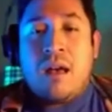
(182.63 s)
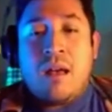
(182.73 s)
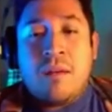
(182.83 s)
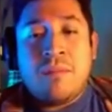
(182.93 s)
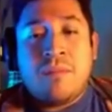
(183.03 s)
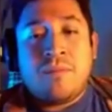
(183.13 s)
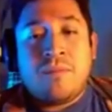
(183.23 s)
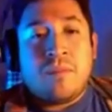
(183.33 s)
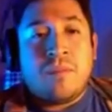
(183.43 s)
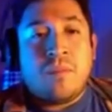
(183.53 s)
Um,
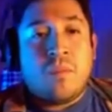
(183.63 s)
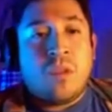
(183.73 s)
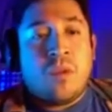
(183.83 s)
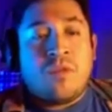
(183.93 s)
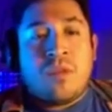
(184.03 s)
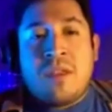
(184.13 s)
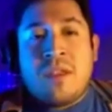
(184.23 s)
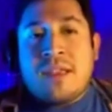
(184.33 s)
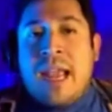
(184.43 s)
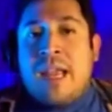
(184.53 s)
you know, we've run
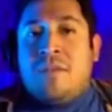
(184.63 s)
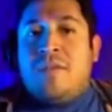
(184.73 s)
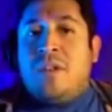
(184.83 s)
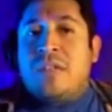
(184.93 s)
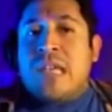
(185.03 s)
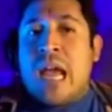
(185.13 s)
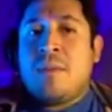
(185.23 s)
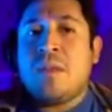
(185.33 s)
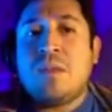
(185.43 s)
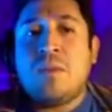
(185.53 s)
this a handful of
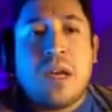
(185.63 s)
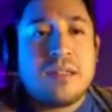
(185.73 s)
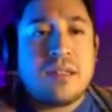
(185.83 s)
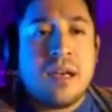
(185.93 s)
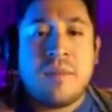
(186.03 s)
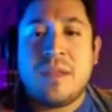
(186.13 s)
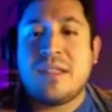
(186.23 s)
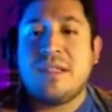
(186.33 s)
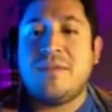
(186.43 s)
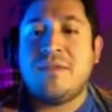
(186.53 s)
times, but um,
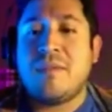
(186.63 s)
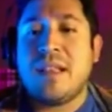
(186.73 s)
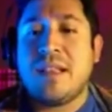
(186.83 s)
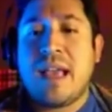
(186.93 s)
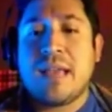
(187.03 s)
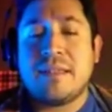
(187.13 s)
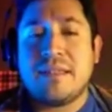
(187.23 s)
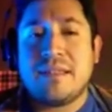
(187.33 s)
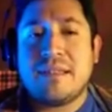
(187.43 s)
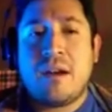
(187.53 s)
this is something that
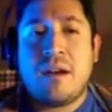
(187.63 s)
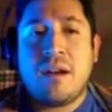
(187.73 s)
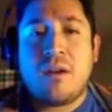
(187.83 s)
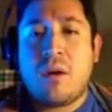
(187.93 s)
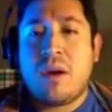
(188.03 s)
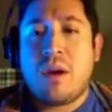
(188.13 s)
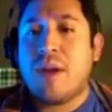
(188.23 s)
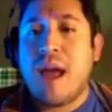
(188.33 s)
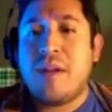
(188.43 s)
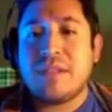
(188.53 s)
Sarah
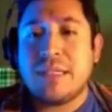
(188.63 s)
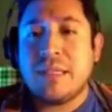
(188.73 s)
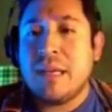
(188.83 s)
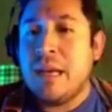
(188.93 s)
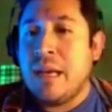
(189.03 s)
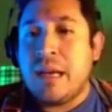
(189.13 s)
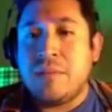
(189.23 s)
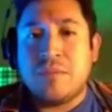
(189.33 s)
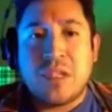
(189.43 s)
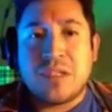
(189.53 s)
choreographed
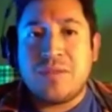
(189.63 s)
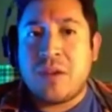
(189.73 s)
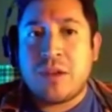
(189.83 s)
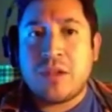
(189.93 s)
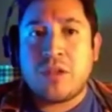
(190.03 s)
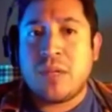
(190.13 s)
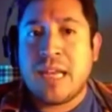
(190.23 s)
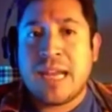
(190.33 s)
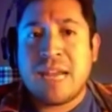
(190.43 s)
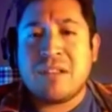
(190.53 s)
um, just very
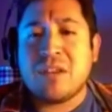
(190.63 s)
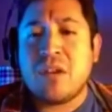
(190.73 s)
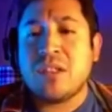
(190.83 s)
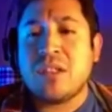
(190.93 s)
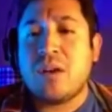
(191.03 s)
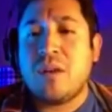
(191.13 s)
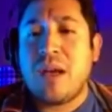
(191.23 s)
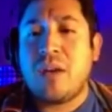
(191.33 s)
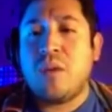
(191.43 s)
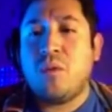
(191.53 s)
shortly. I gave the song to her
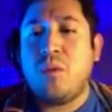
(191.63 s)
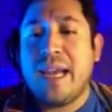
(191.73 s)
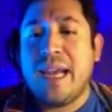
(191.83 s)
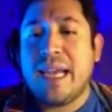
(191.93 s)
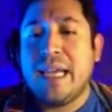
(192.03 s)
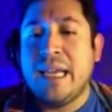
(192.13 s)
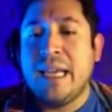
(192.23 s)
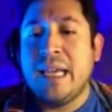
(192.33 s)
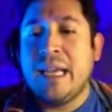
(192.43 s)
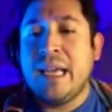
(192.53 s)
about a week,
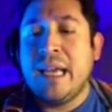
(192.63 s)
